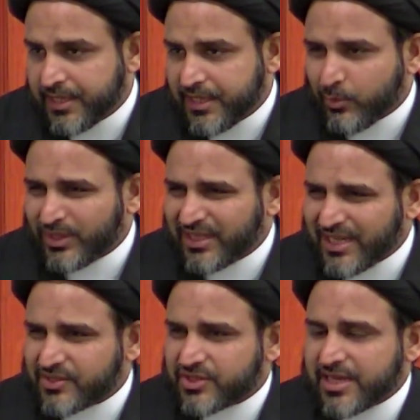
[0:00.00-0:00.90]
With
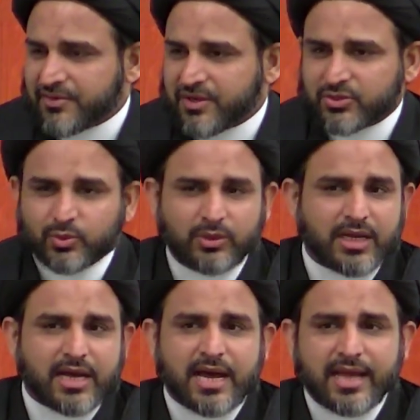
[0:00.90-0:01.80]
that said,
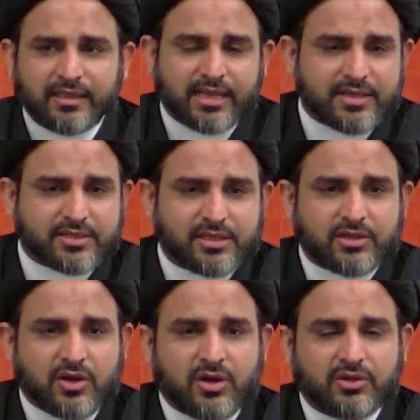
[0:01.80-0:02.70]
Rasulullah
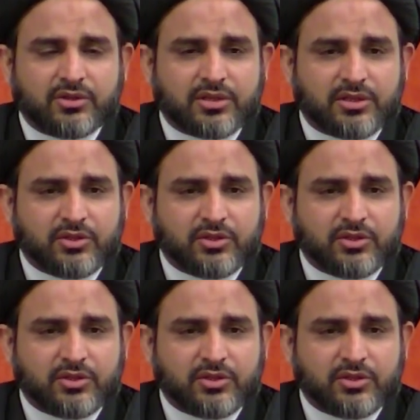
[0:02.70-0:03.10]
highlighted on